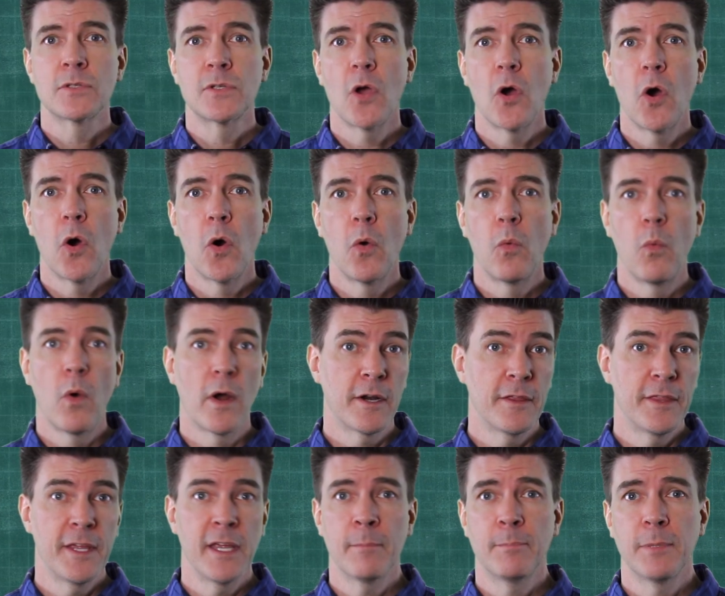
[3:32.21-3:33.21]
So what
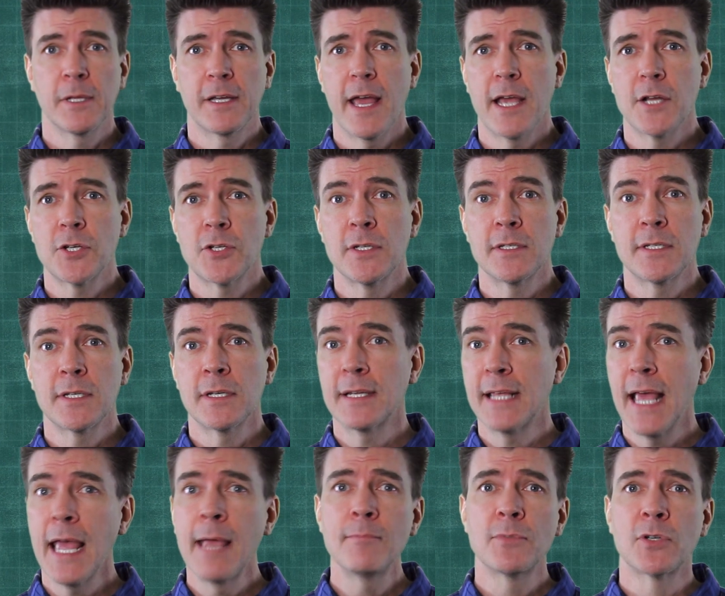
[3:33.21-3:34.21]
are the implications in
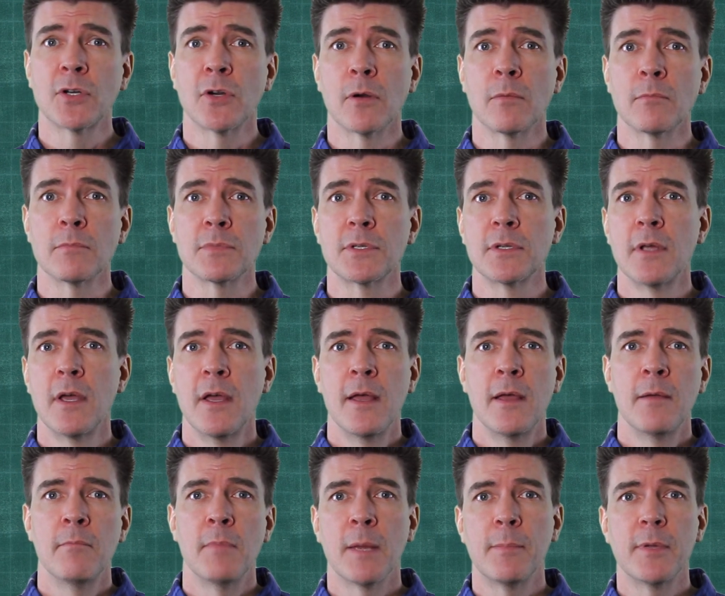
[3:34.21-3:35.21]
game terms?
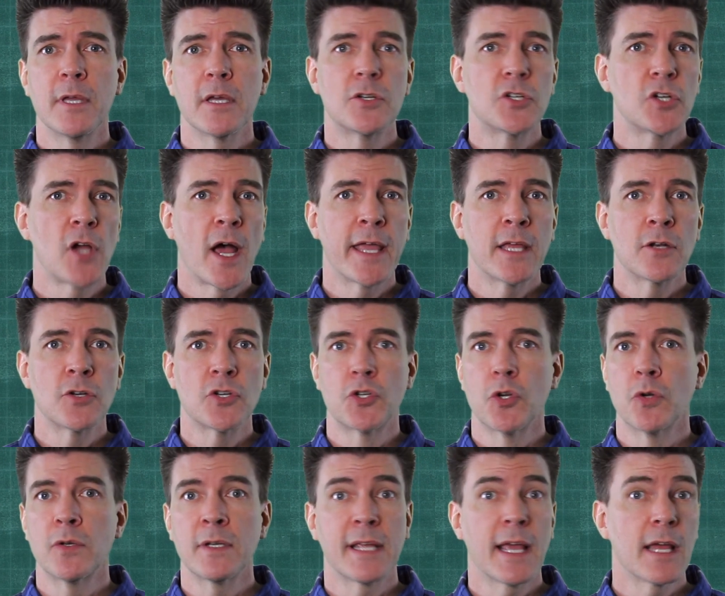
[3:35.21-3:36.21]
Maybe a giant
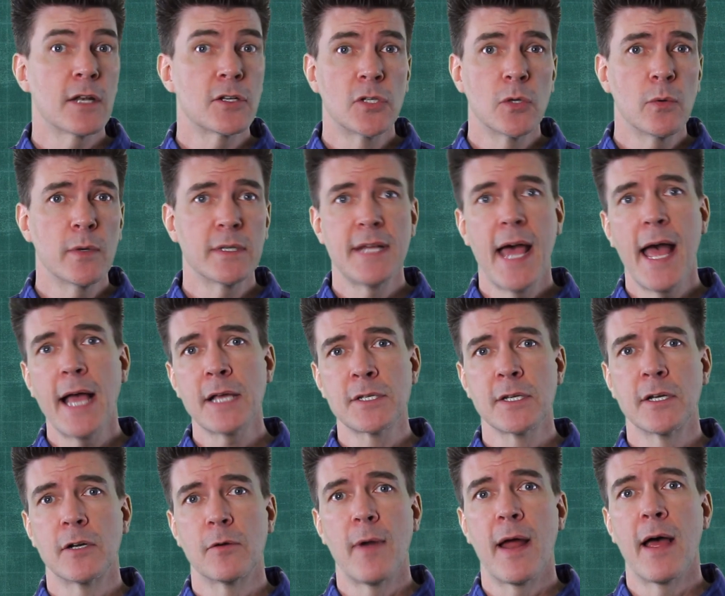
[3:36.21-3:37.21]
shouldn't get 2
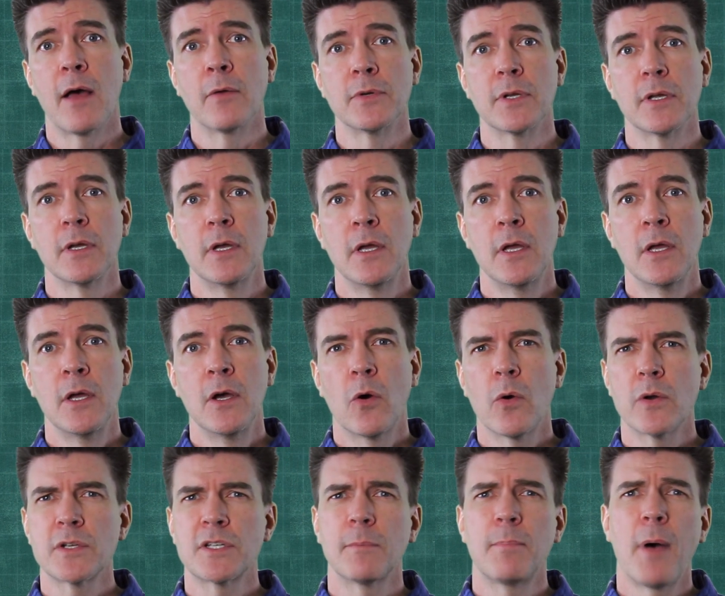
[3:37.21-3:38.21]
attacks in a round.
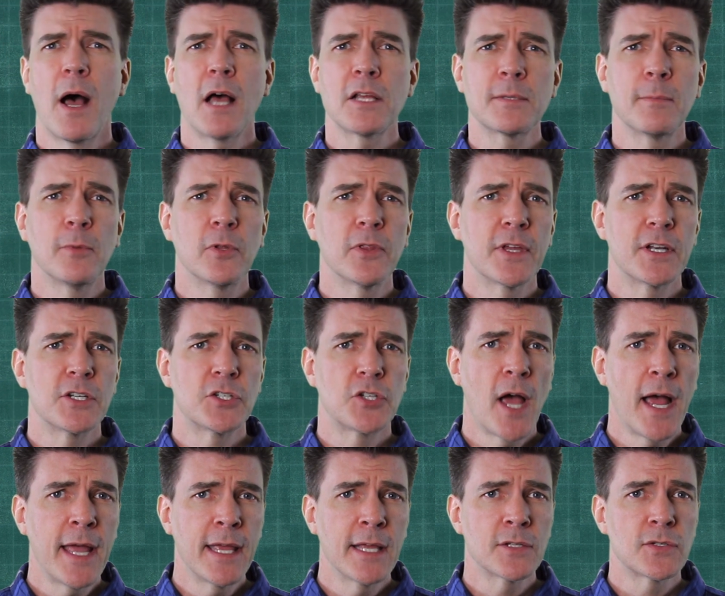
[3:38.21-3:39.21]
Or is it possible that
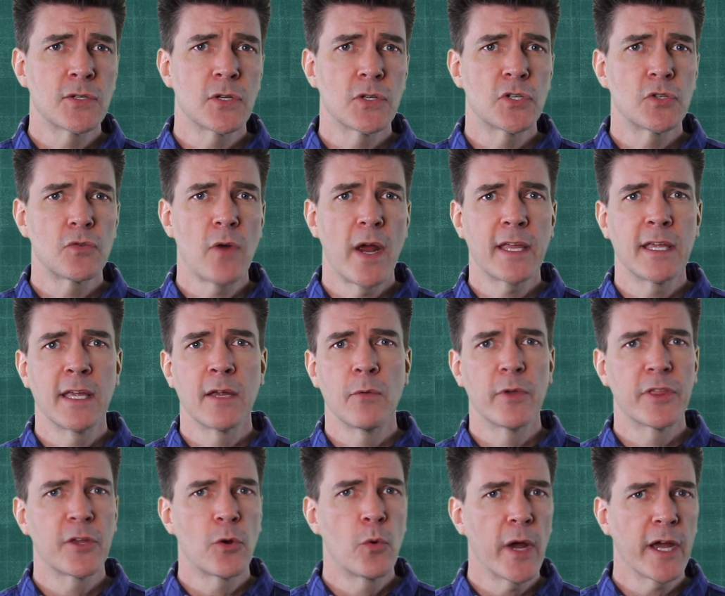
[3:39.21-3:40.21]
giants are striking
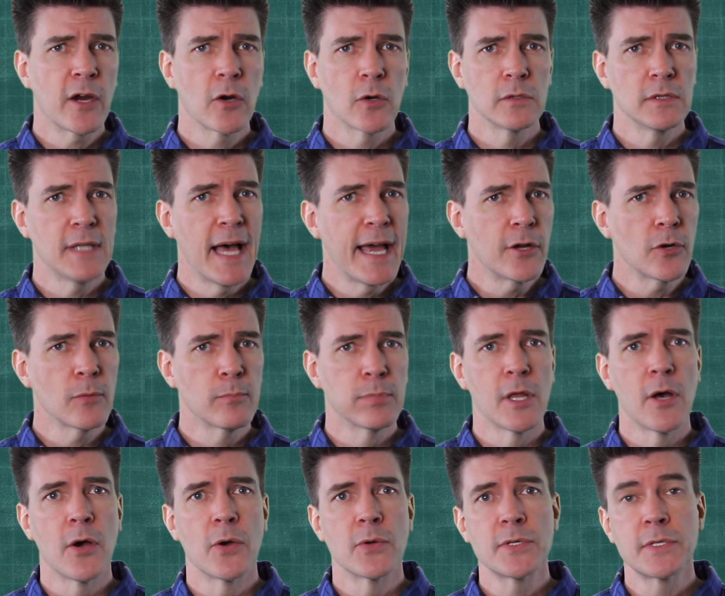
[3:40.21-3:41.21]
with quicker, lighter
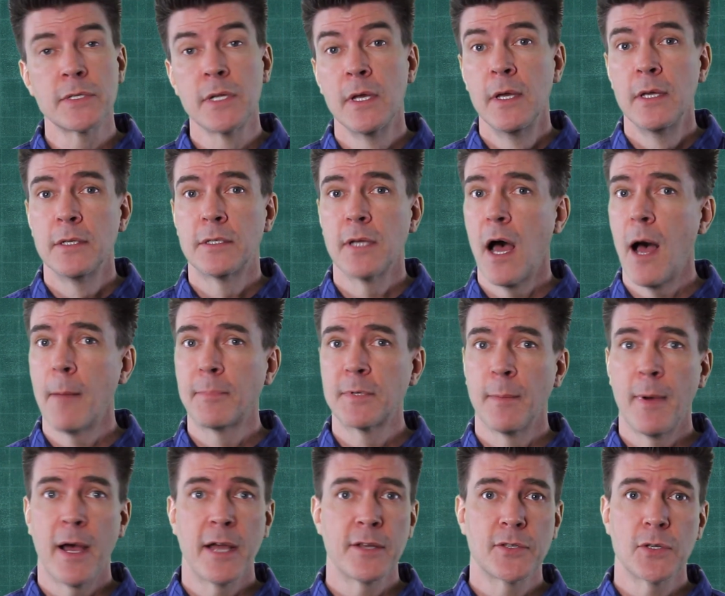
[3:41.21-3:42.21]
blows to
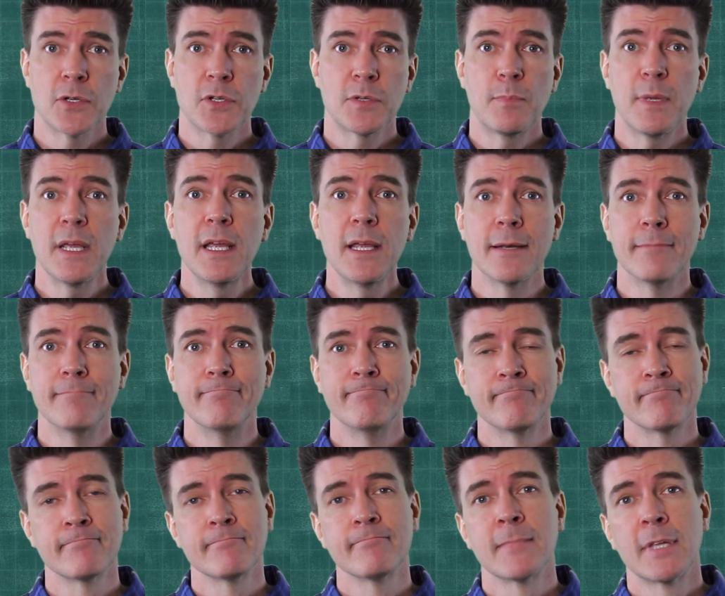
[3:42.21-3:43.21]
optimize their speed?
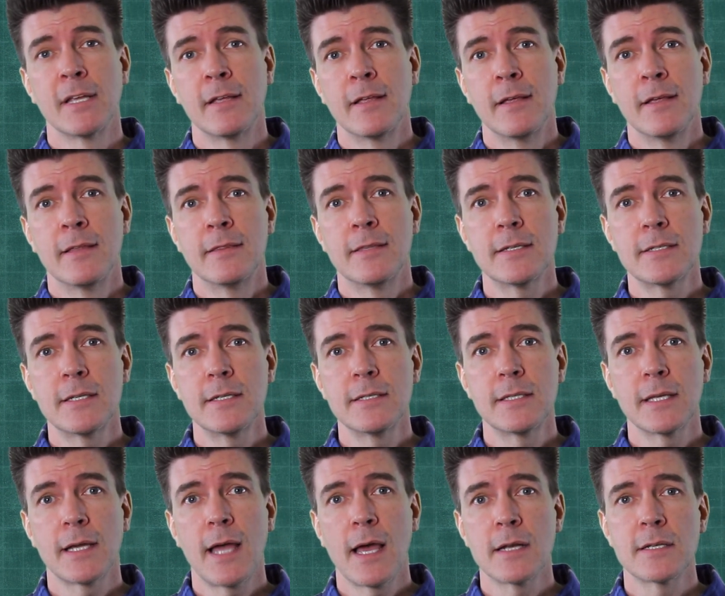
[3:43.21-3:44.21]
This
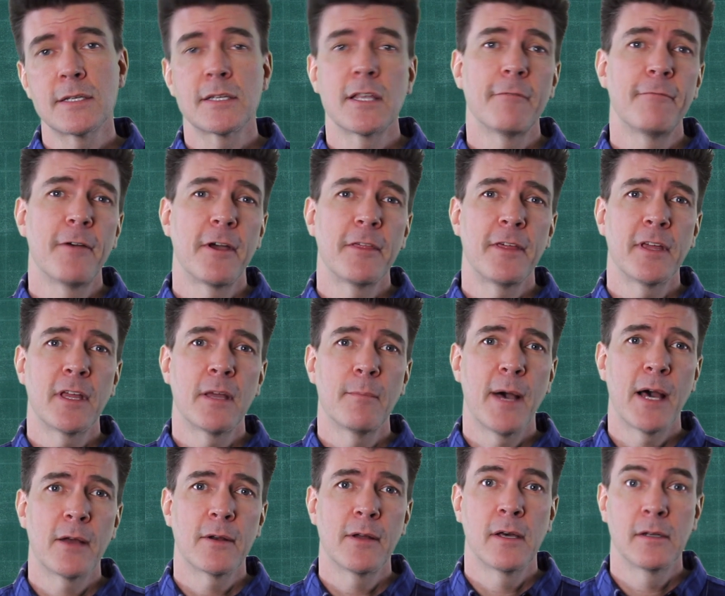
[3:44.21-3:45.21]
is the kind of stuff I think
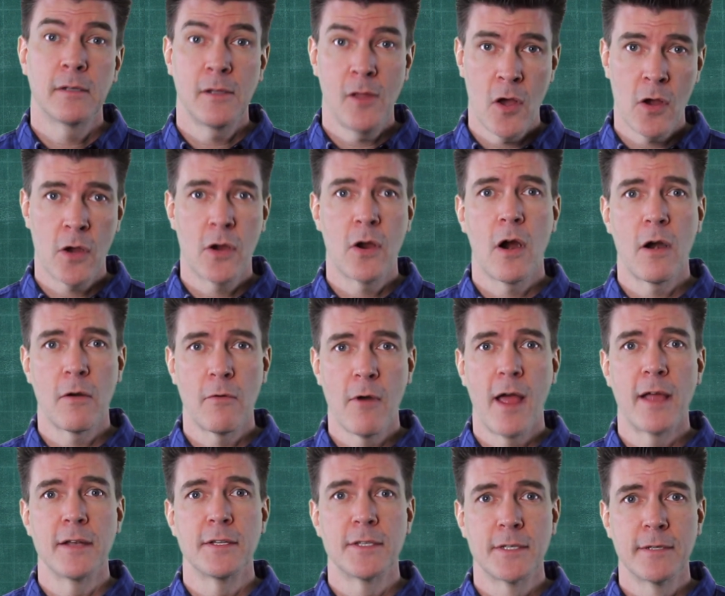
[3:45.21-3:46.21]
about on long car
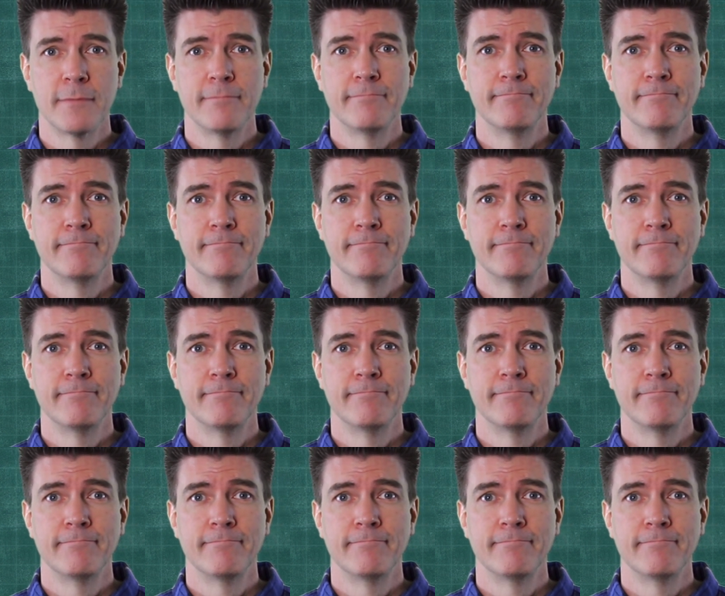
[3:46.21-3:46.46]
rides.